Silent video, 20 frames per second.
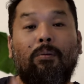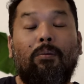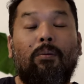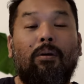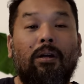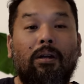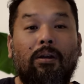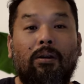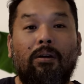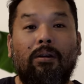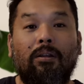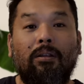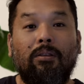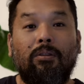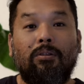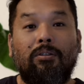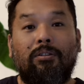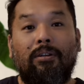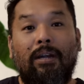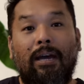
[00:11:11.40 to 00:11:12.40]
to work on,
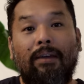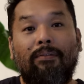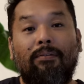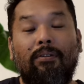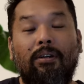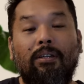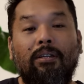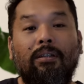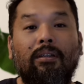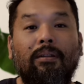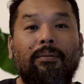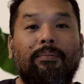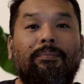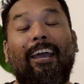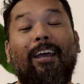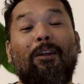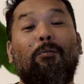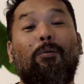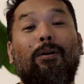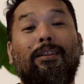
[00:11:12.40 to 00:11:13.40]
to drive on.
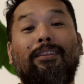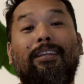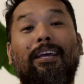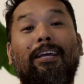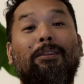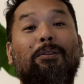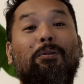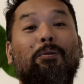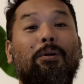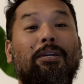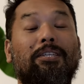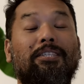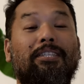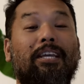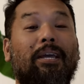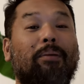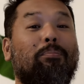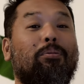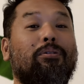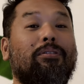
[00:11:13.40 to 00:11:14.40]
And what they do is
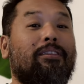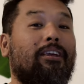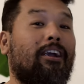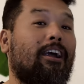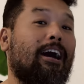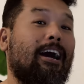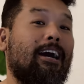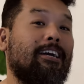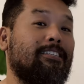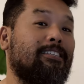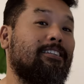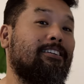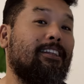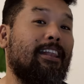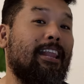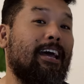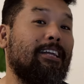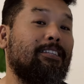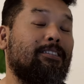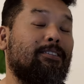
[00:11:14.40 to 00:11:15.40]
they put their hazard
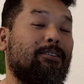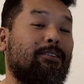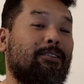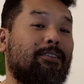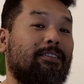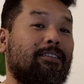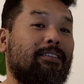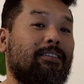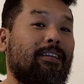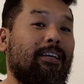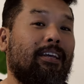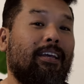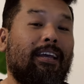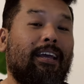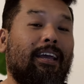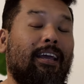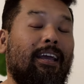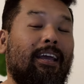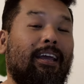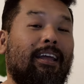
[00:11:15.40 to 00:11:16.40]
lights on,
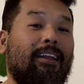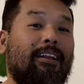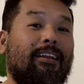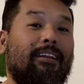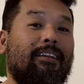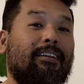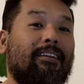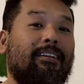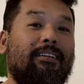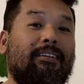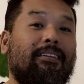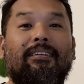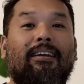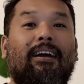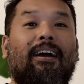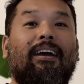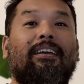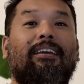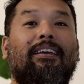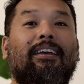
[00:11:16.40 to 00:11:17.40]
and
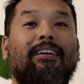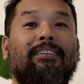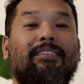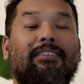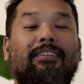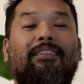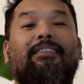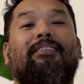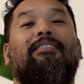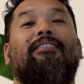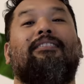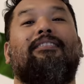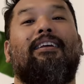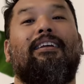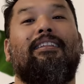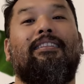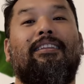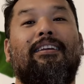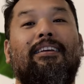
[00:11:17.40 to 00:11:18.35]
I guess they